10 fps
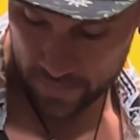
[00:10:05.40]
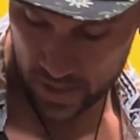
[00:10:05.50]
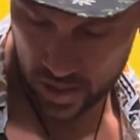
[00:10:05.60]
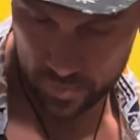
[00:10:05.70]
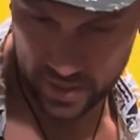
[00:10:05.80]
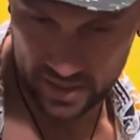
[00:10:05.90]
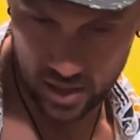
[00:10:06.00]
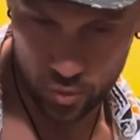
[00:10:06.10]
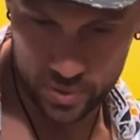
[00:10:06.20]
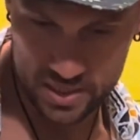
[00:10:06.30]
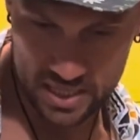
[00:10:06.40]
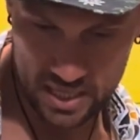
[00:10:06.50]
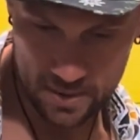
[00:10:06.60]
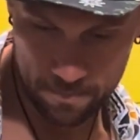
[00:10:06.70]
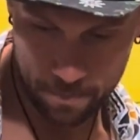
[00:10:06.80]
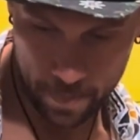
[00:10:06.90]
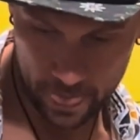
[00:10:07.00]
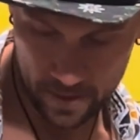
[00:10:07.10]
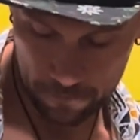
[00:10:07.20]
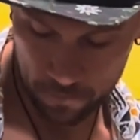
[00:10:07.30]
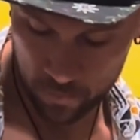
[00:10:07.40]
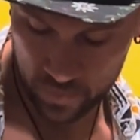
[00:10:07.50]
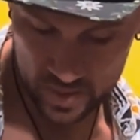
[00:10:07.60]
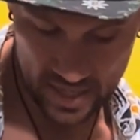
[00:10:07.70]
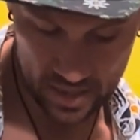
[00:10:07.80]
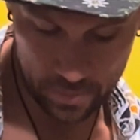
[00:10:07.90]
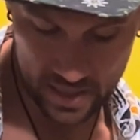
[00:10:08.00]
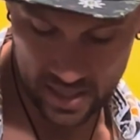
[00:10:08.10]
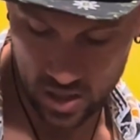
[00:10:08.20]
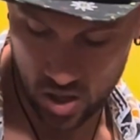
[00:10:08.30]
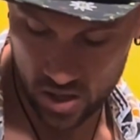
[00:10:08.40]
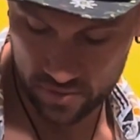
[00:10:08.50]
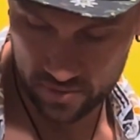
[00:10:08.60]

you're gonna pick the open D, take the pinky off,